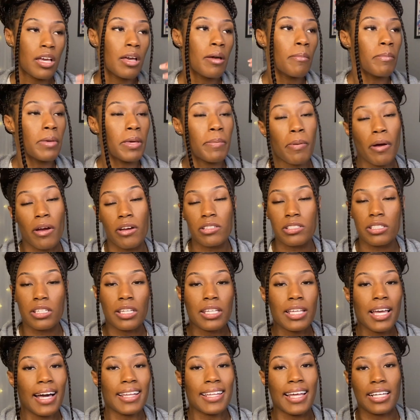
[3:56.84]
Me
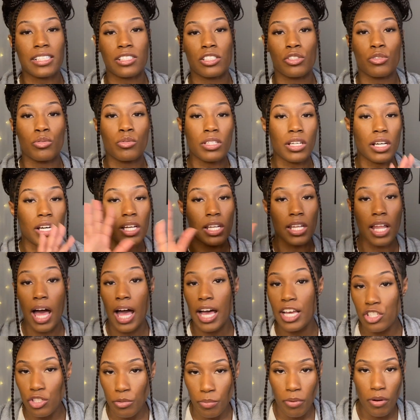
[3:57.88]
personally, I like to do the
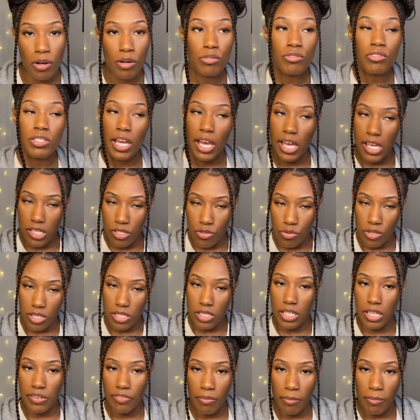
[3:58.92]
collage approach. As you can see from